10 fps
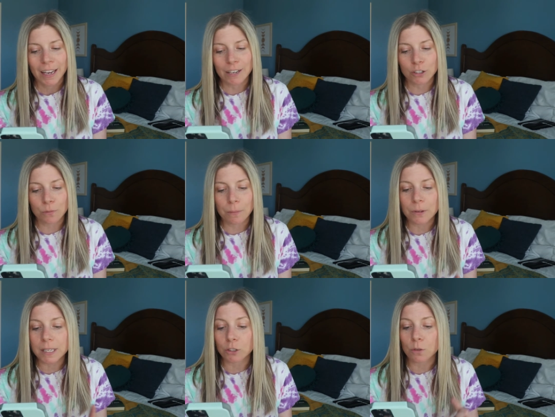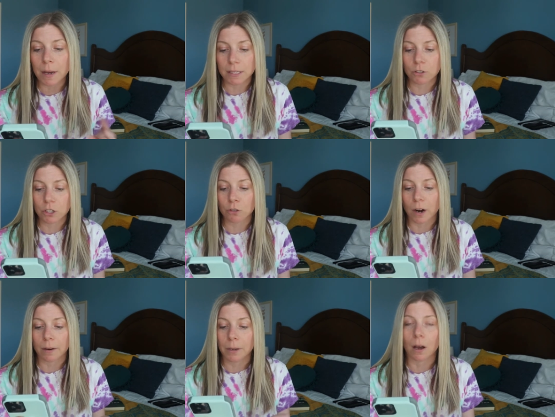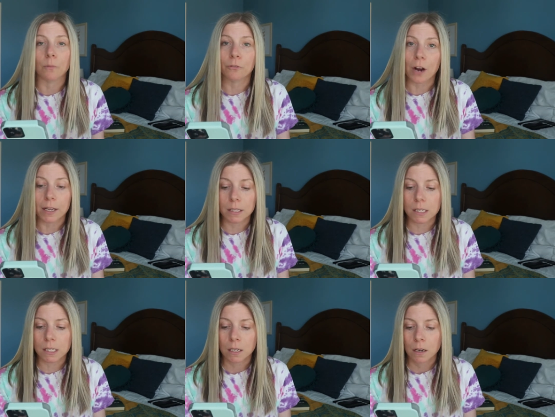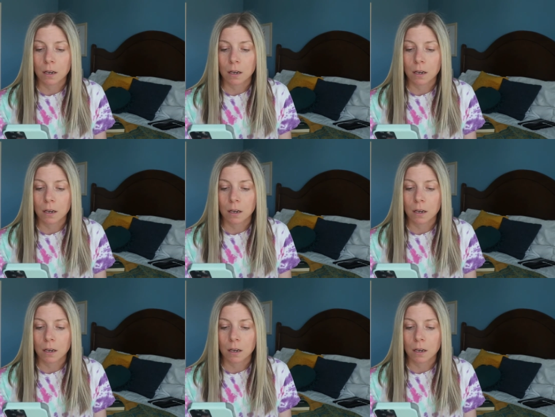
And do people send you messages to try to become friends?